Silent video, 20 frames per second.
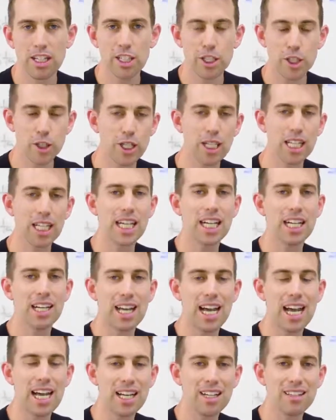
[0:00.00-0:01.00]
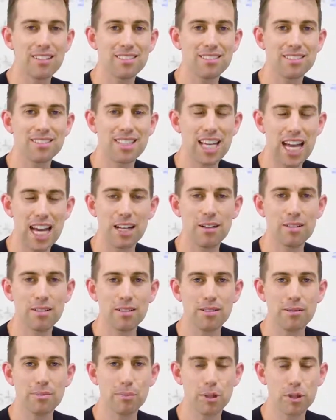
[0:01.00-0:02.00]
You're going to get a
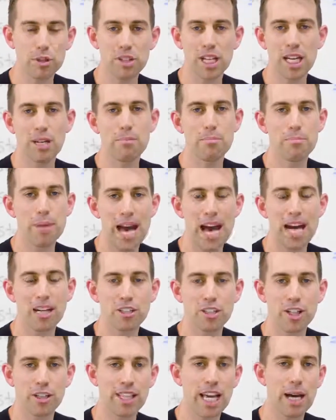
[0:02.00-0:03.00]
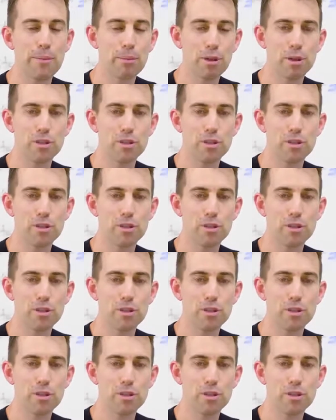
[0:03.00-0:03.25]
10% match on that